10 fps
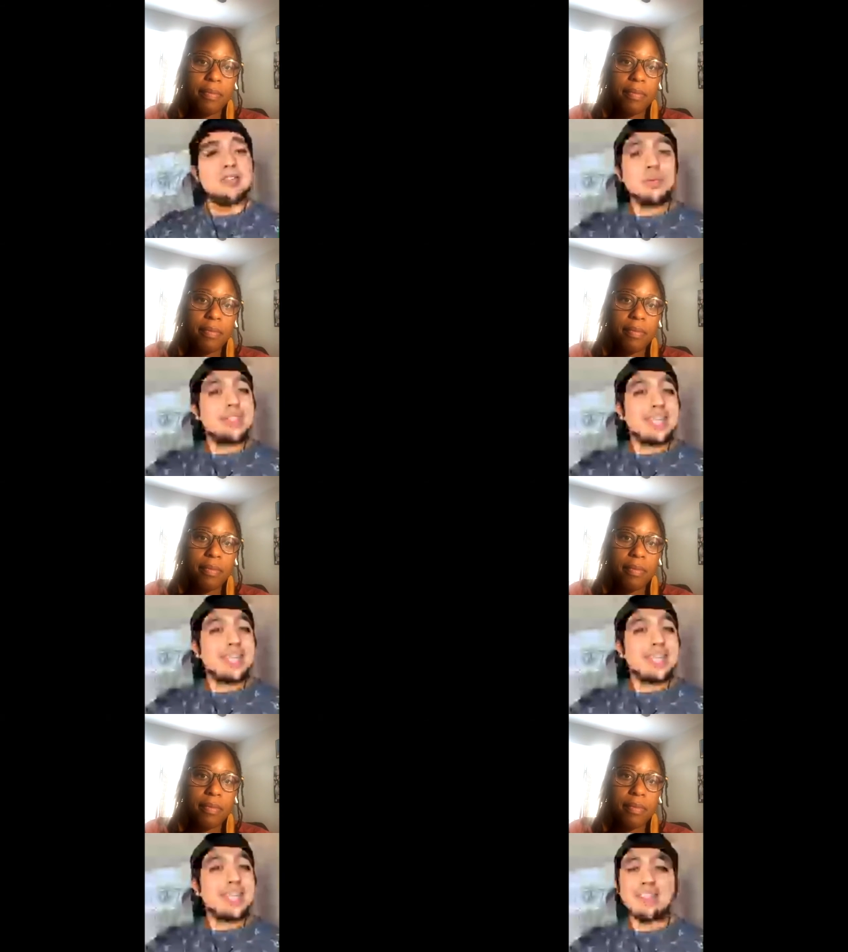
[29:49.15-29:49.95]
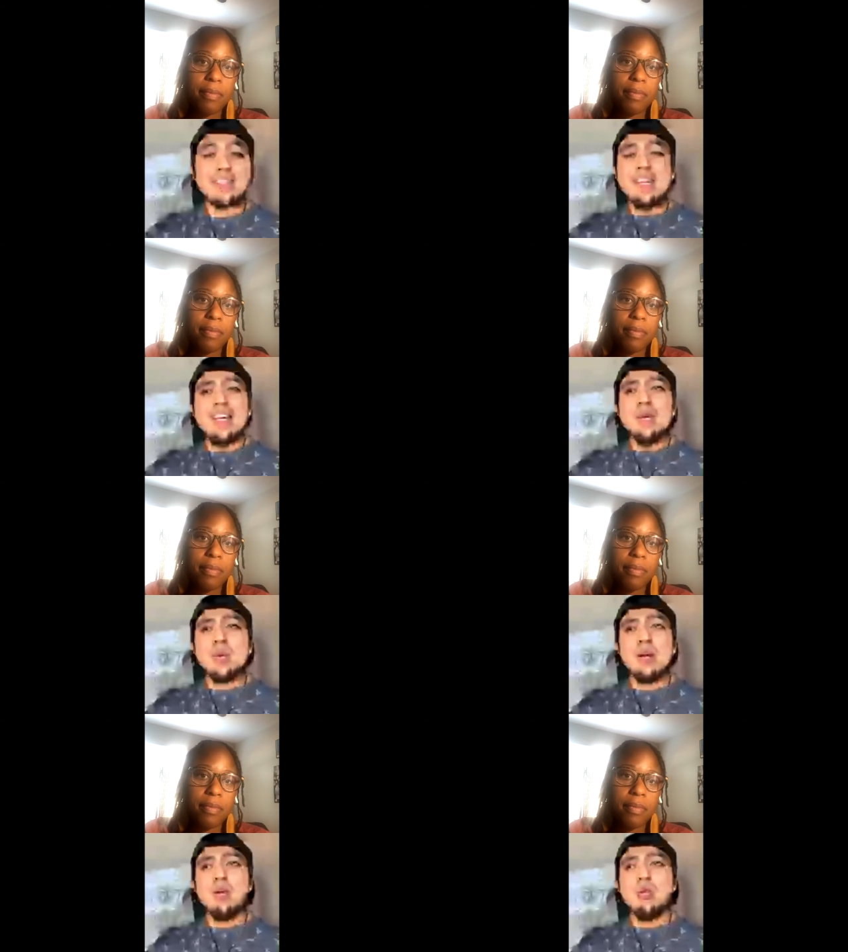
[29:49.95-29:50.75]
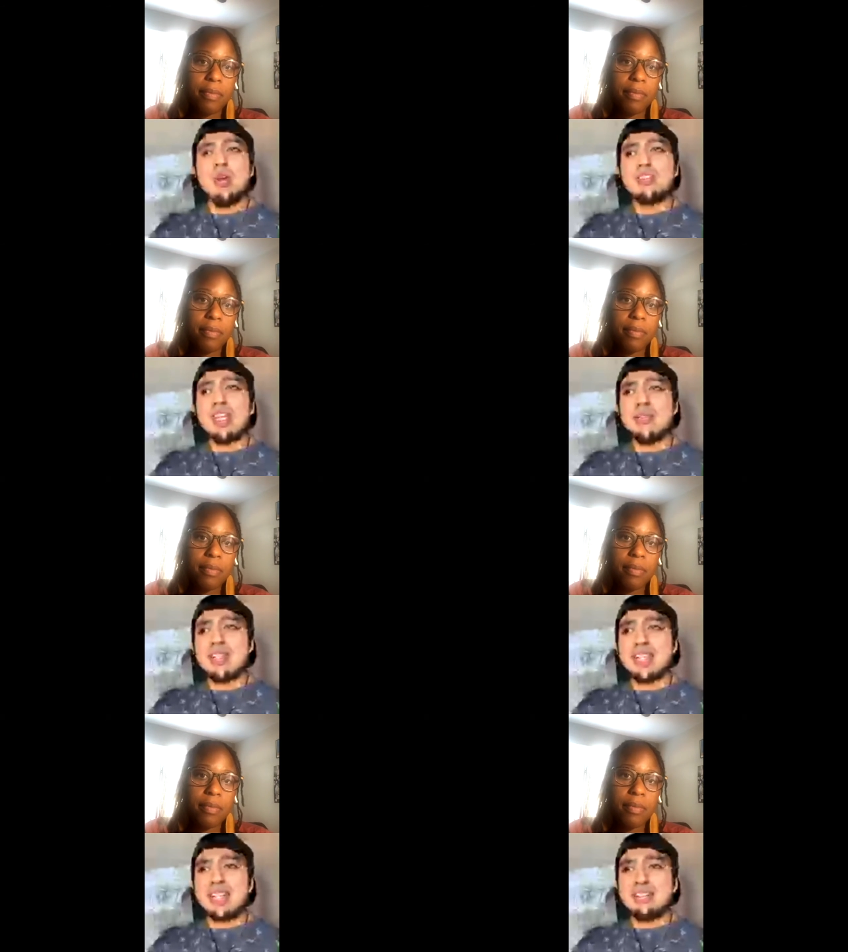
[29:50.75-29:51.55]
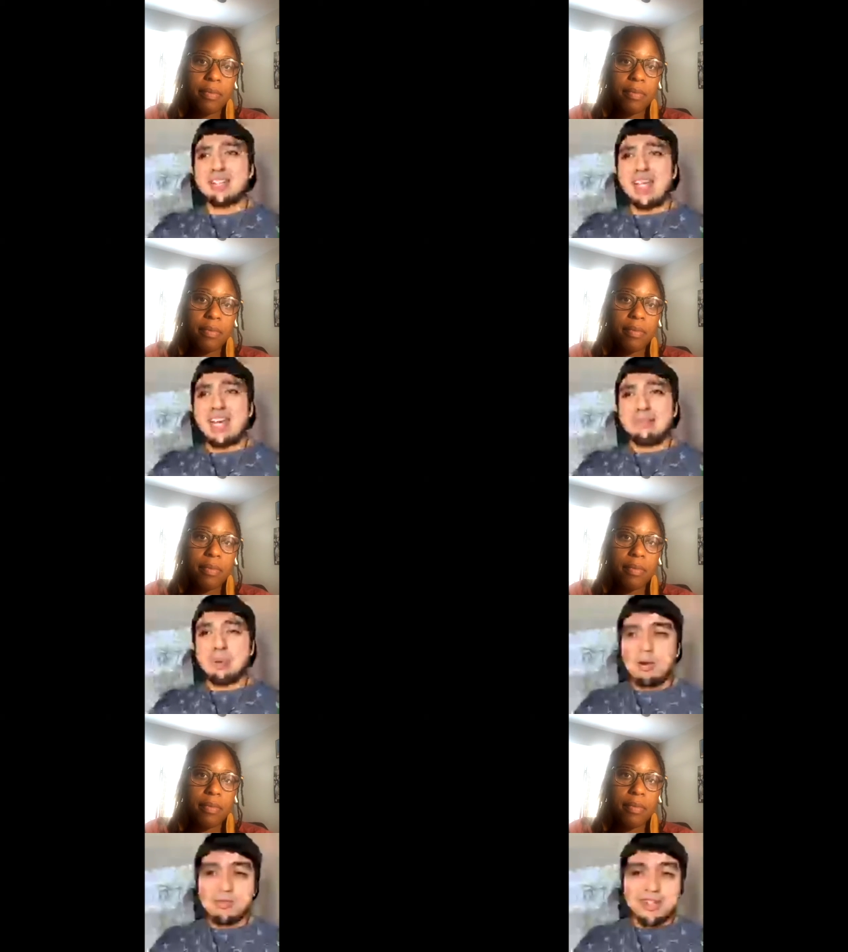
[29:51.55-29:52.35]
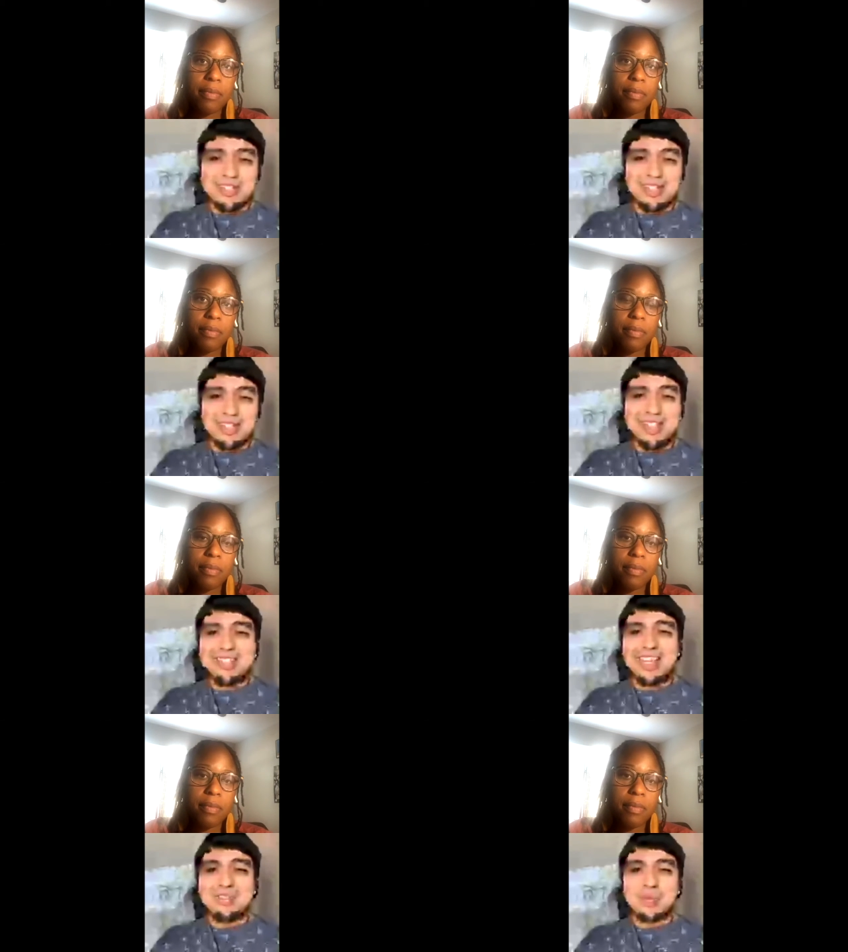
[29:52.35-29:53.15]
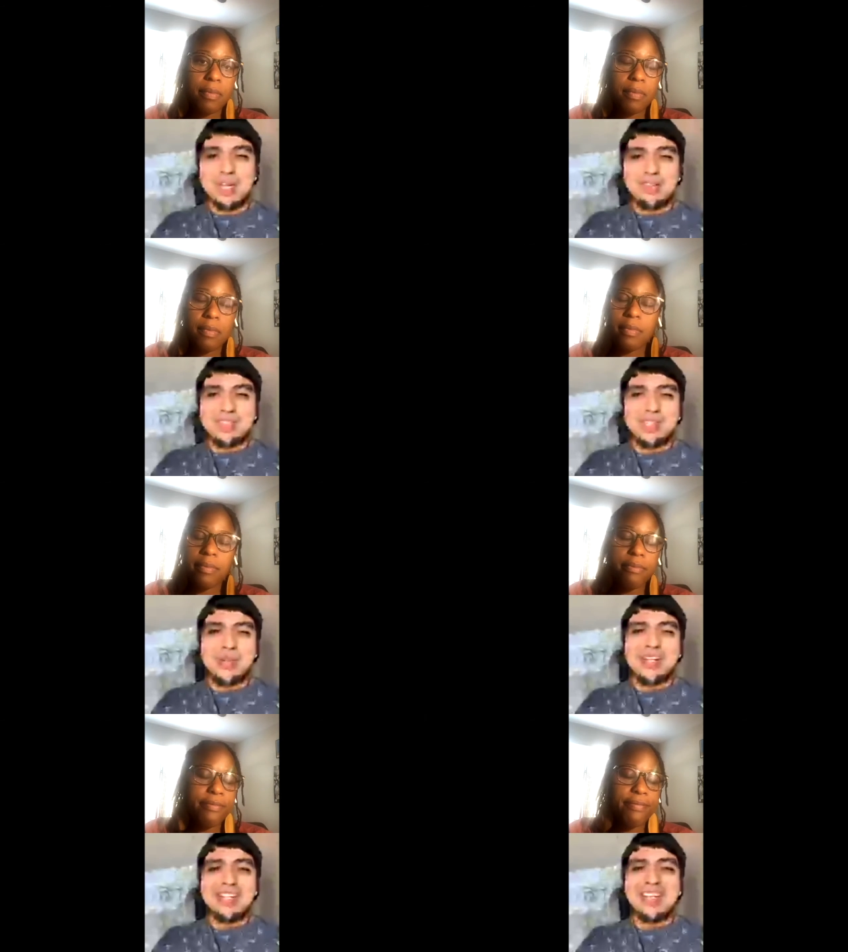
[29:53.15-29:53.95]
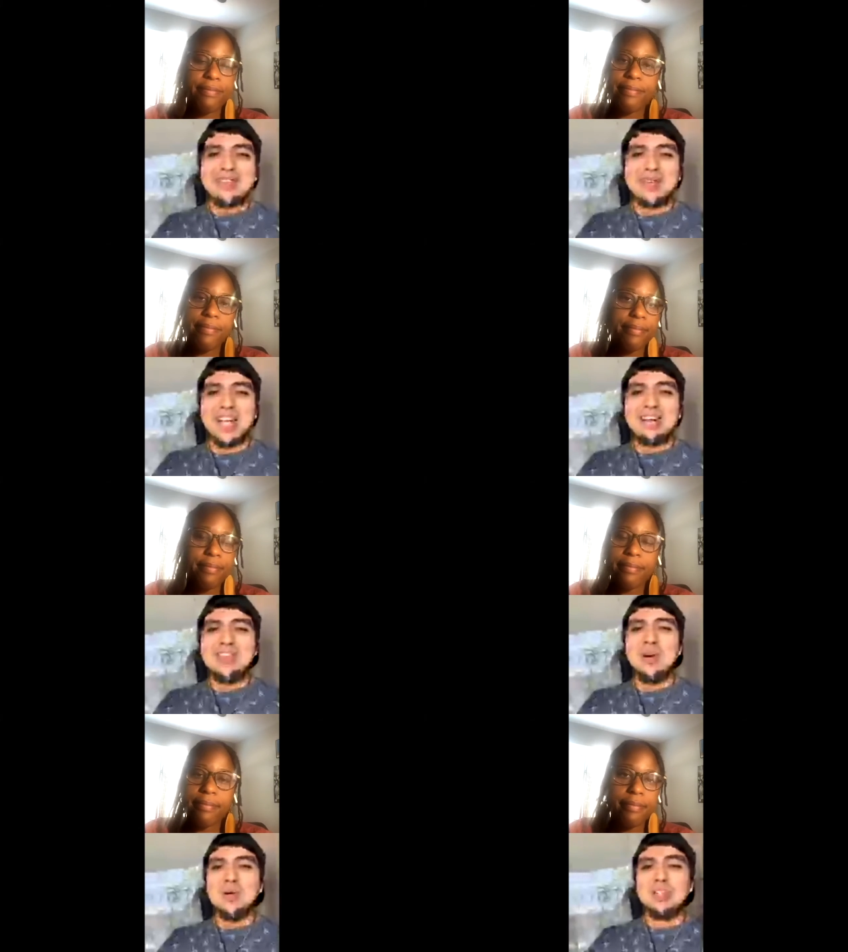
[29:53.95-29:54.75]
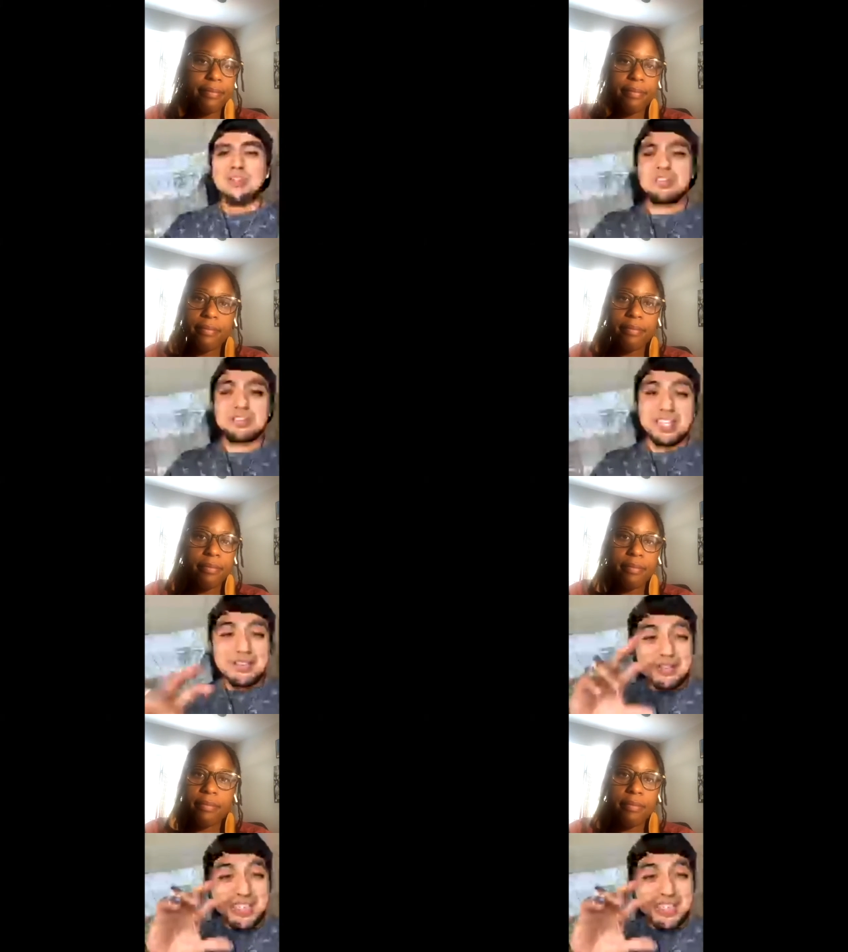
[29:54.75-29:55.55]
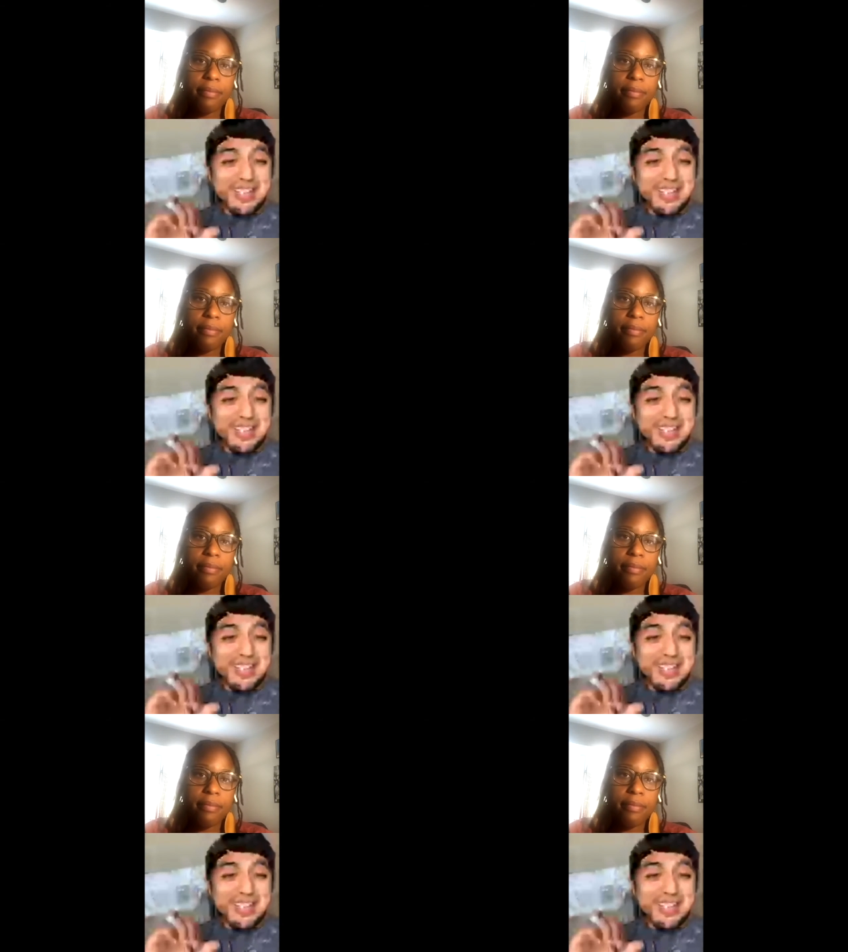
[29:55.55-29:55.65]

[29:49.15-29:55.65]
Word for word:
Speaker 1: think it's well, once everything is aligned perfectly, that's when I'll do it. Like when I know there's the safety net.